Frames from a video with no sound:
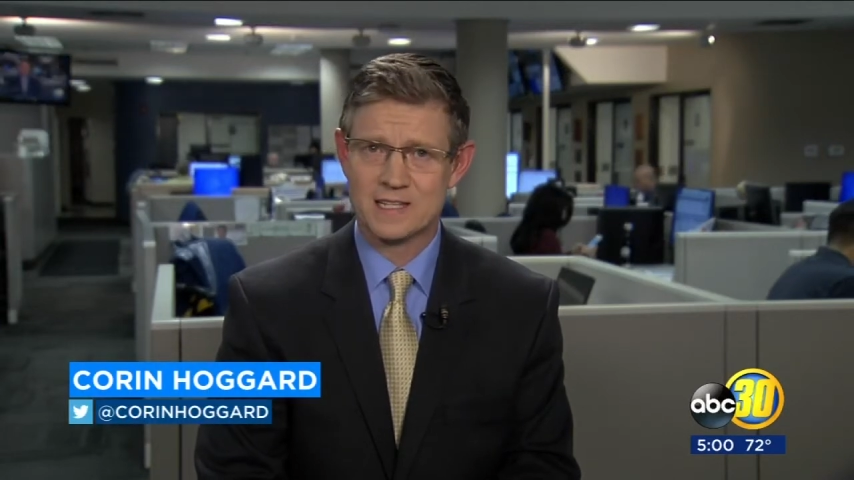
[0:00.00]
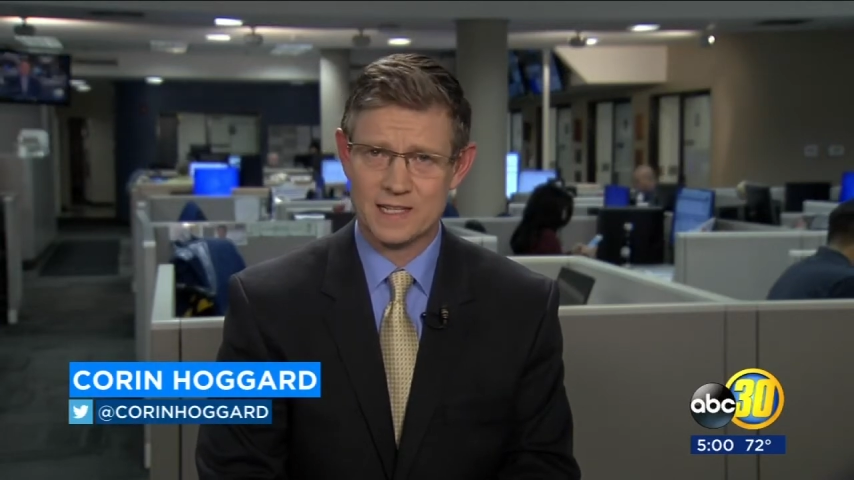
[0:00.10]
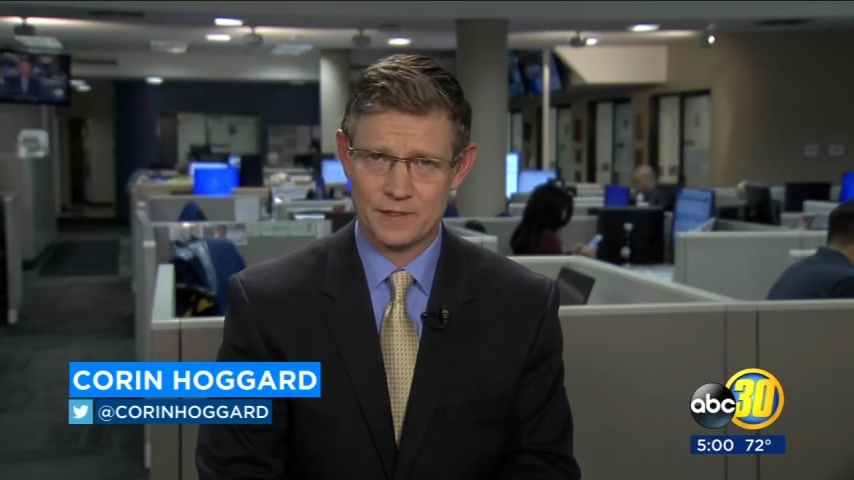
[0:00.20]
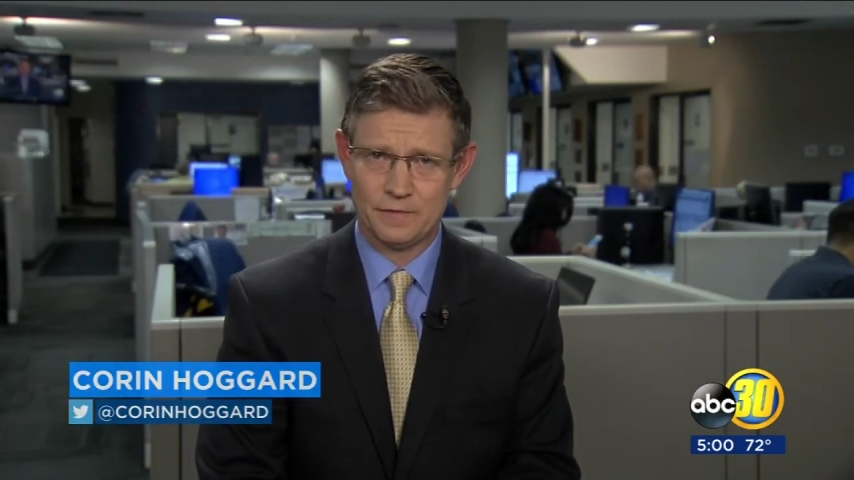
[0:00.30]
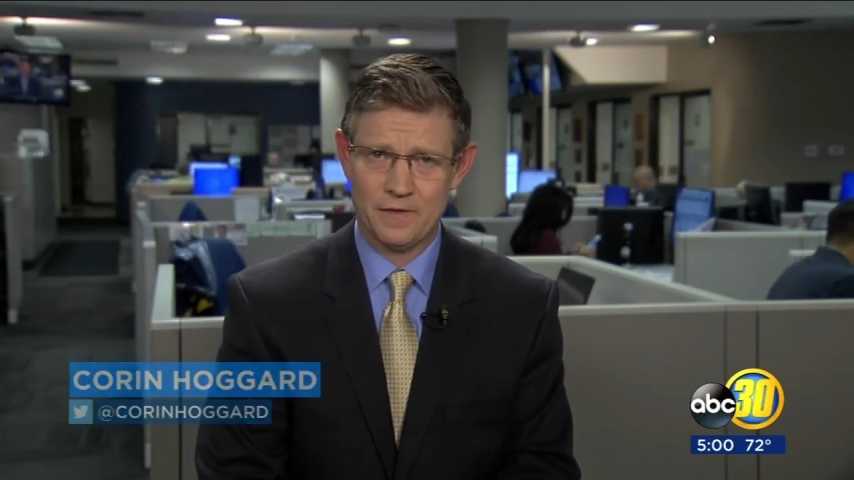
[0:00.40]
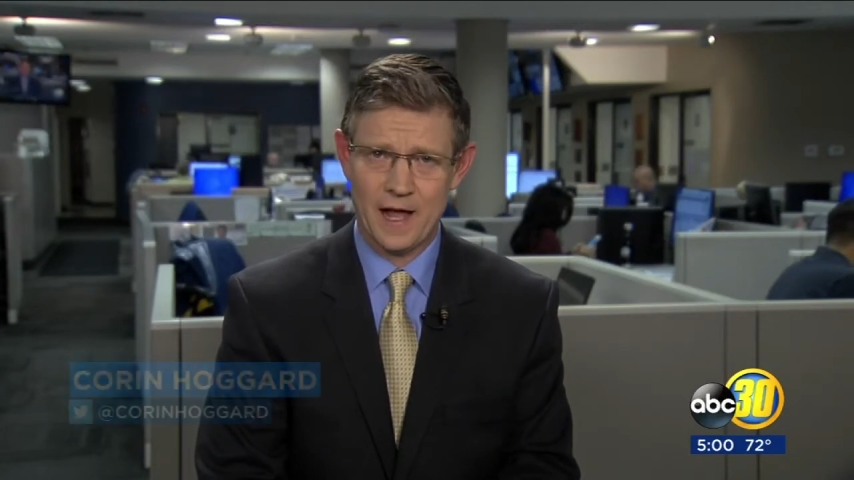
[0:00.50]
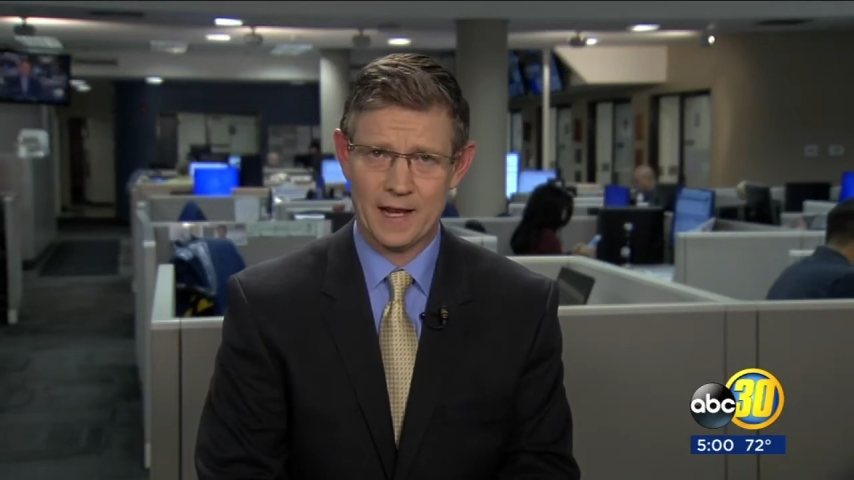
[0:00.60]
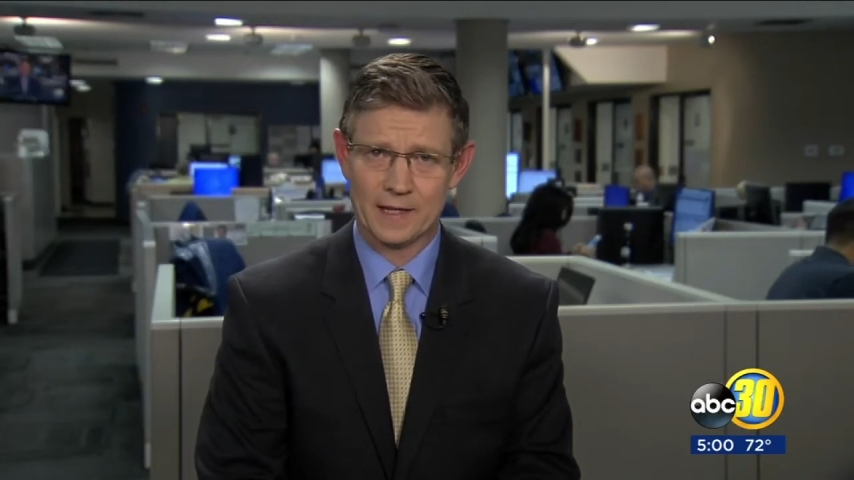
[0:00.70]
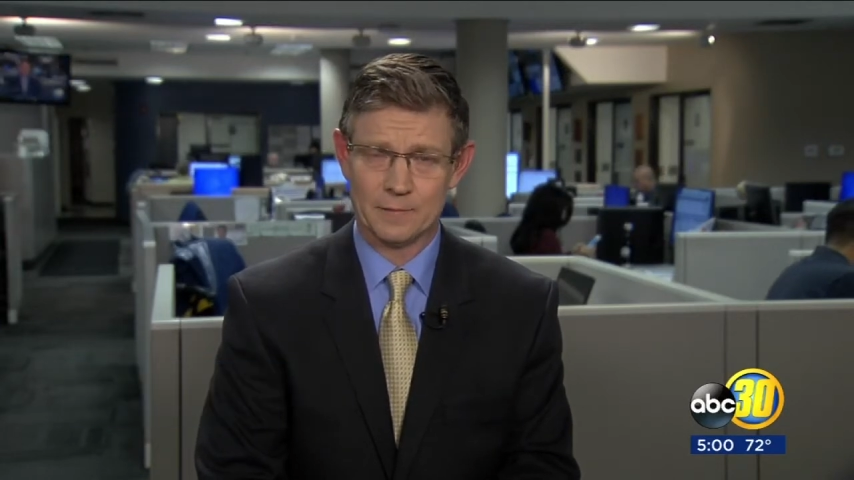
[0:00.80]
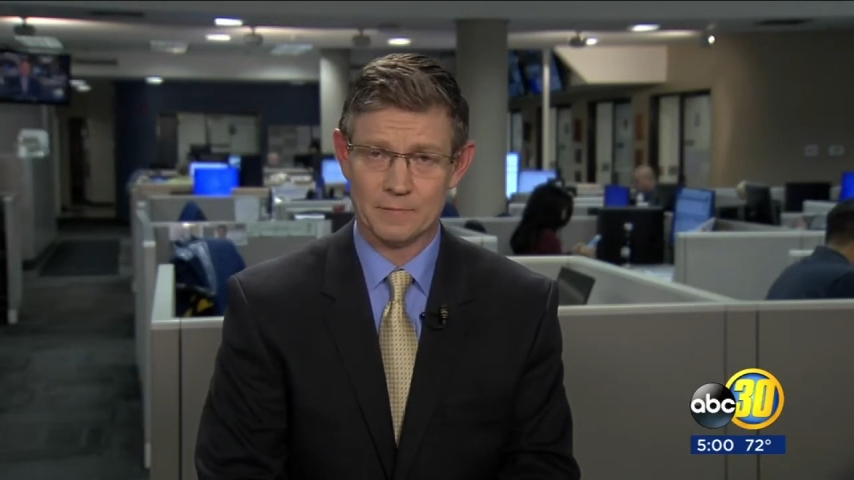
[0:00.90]
still
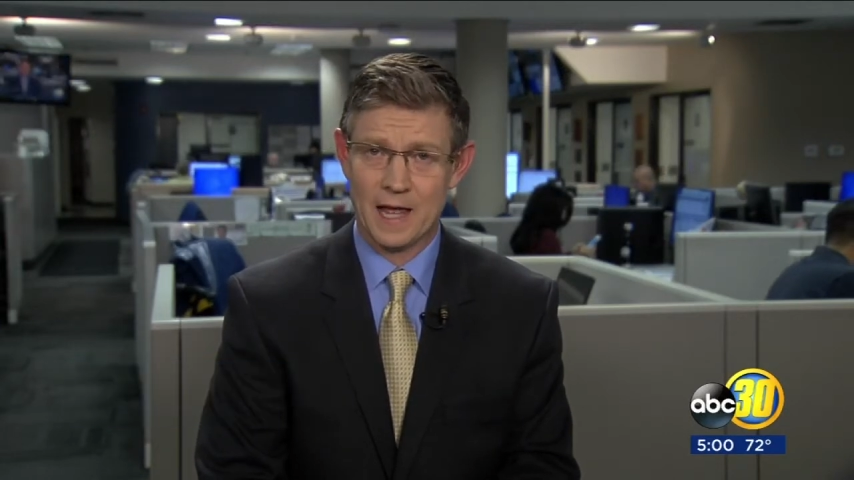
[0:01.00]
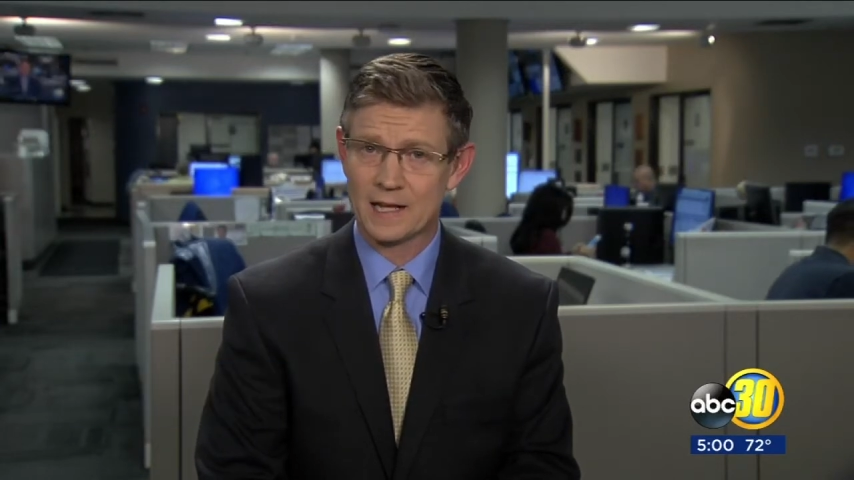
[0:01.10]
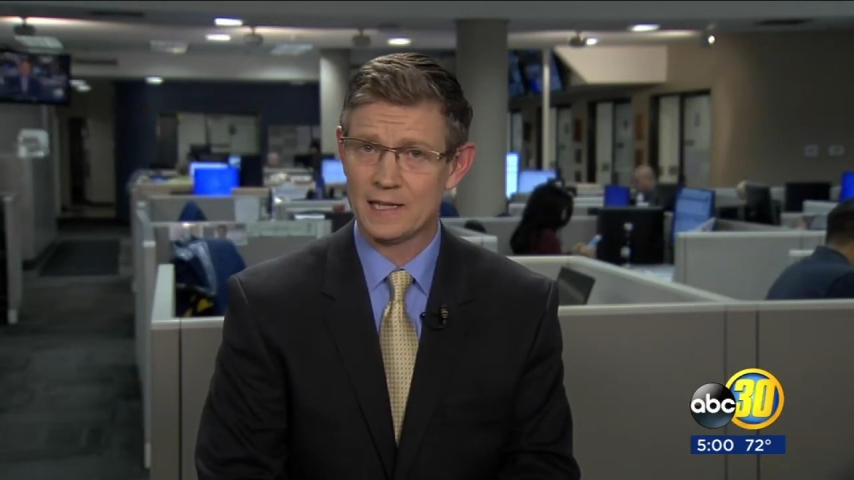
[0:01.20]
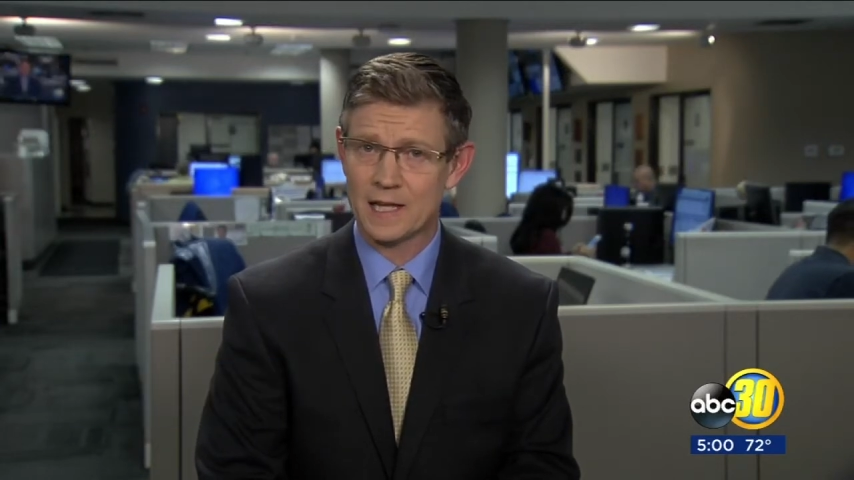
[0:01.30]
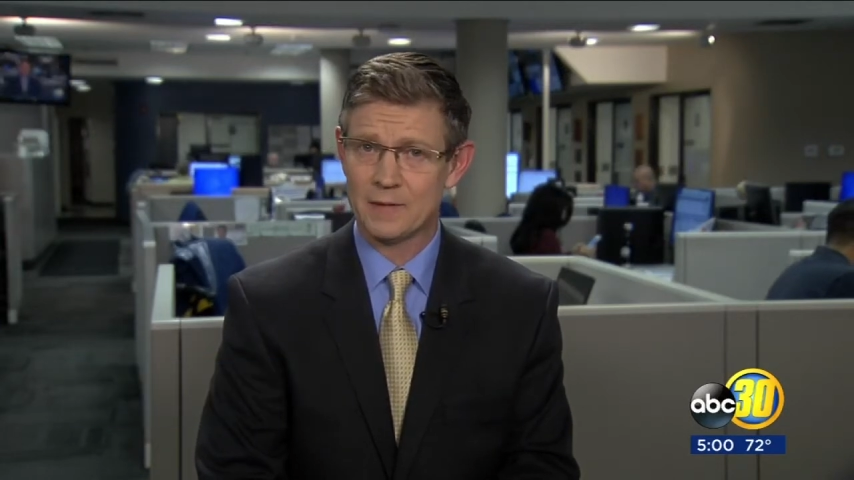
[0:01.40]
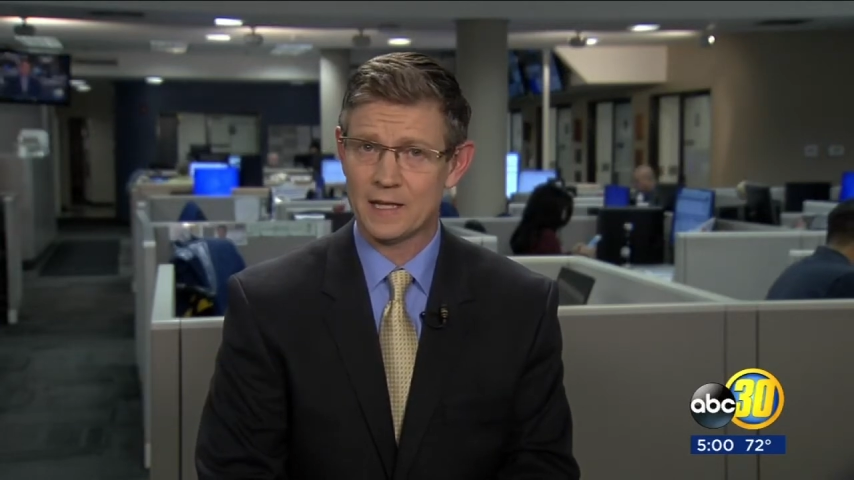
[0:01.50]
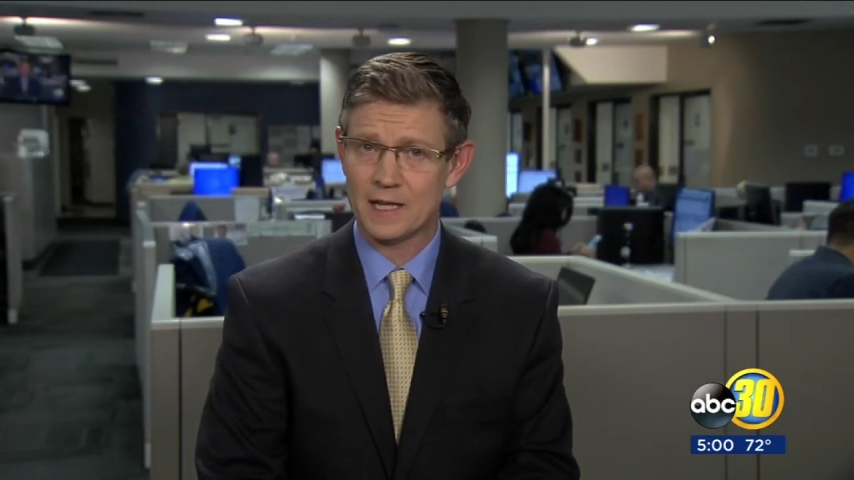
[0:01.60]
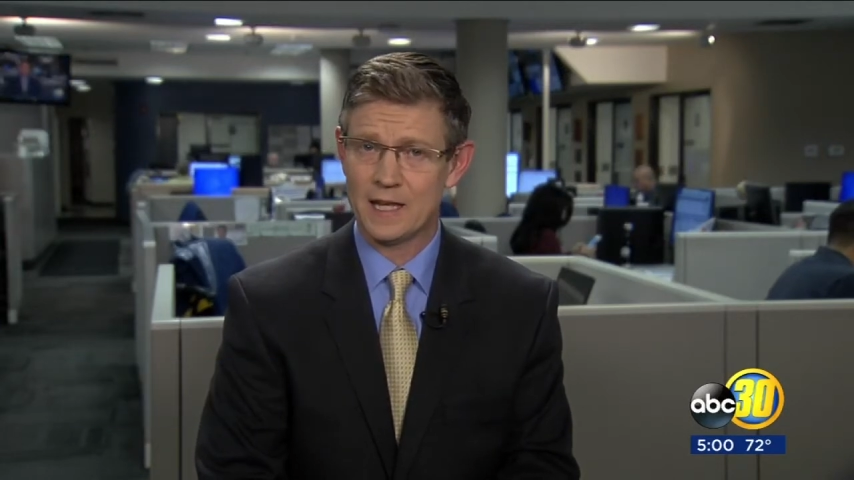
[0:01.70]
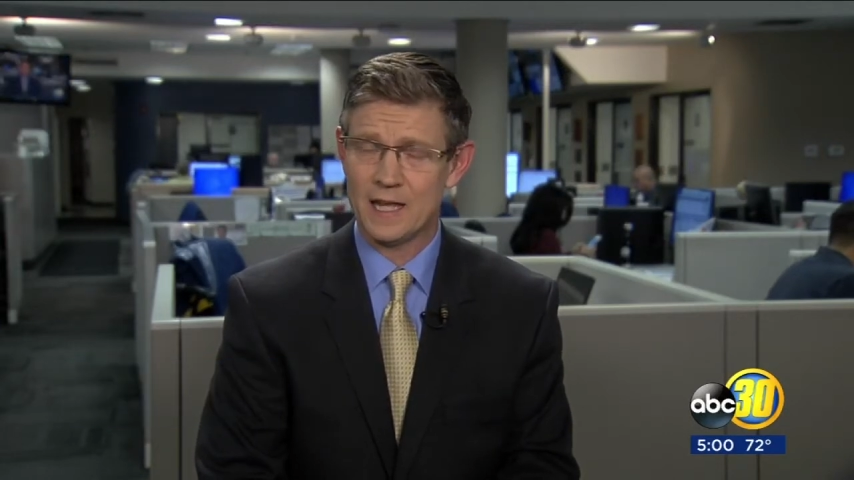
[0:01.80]
fighting him and claiming